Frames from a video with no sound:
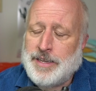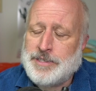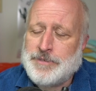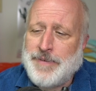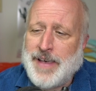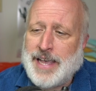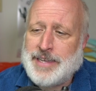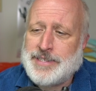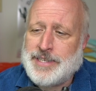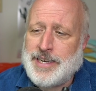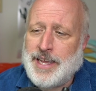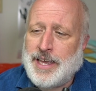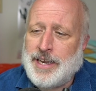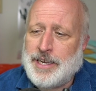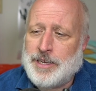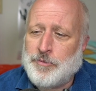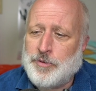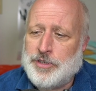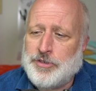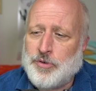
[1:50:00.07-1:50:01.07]

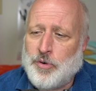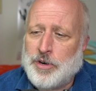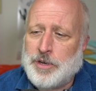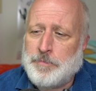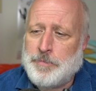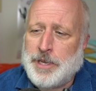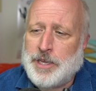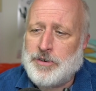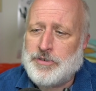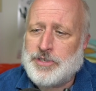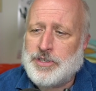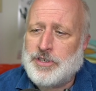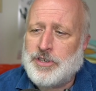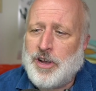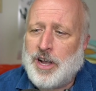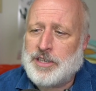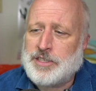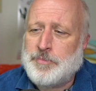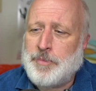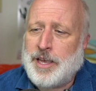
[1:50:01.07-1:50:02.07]
fascinating when Jordan Peterson
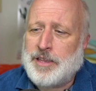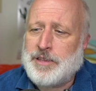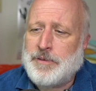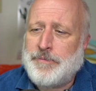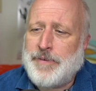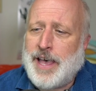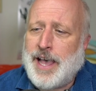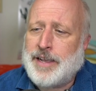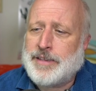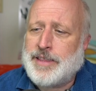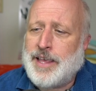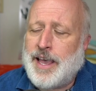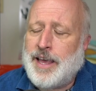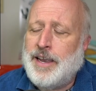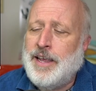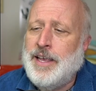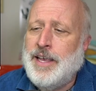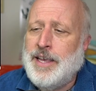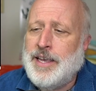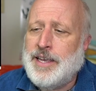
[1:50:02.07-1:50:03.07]
talks about the fact that
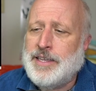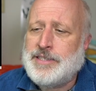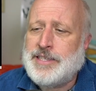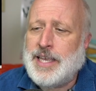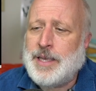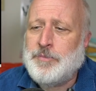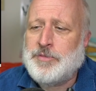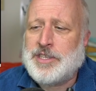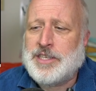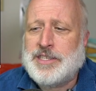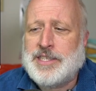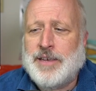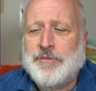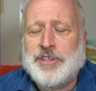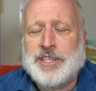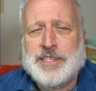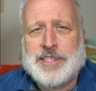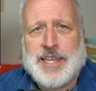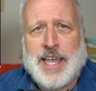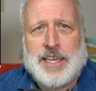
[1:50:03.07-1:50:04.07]
it seems the
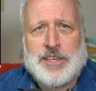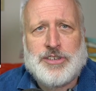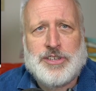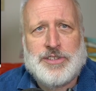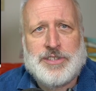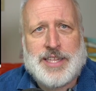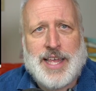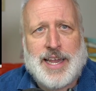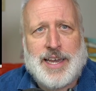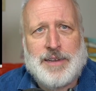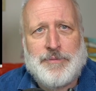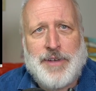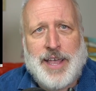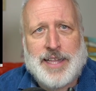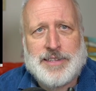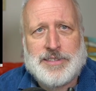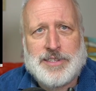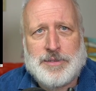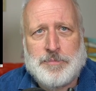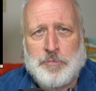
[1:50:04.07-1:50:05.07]
civilizations that
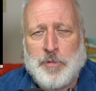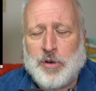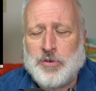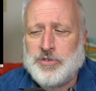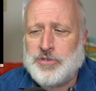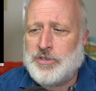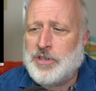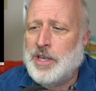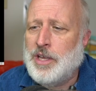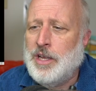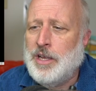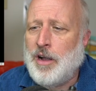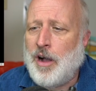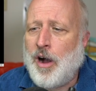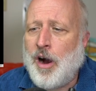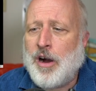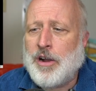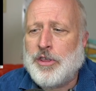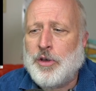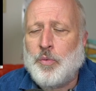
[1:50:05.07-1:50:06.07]
advance most
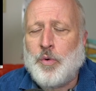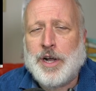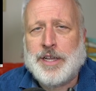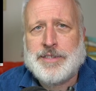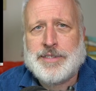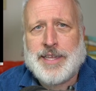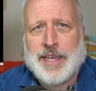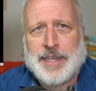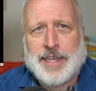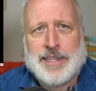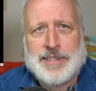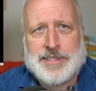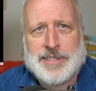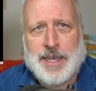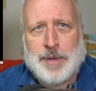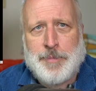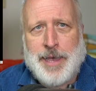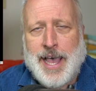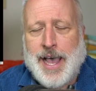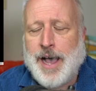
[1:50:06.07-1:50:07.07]
are the ones that can
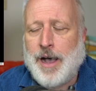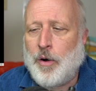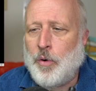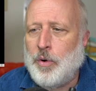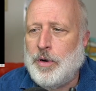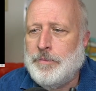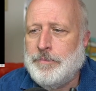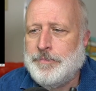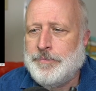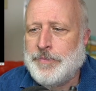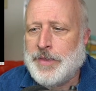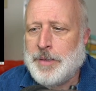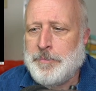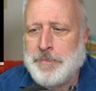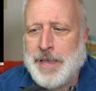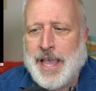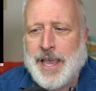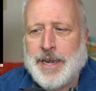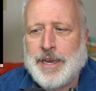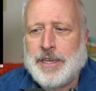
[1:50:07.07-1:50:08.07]
somehow
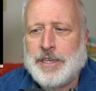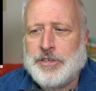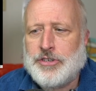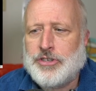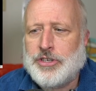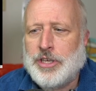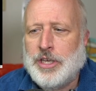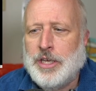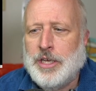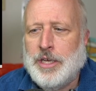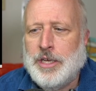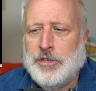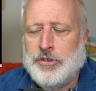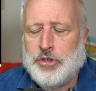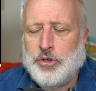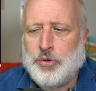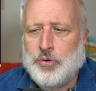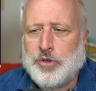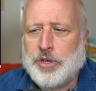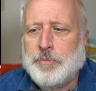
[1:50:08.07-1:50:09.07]
manage
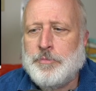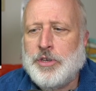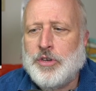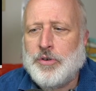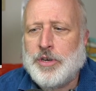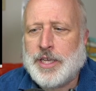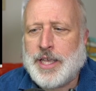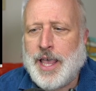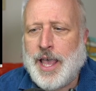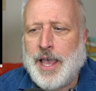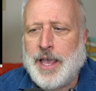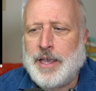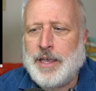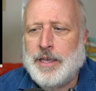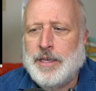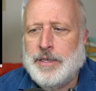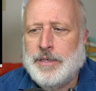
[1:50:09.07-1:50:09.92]
to communicate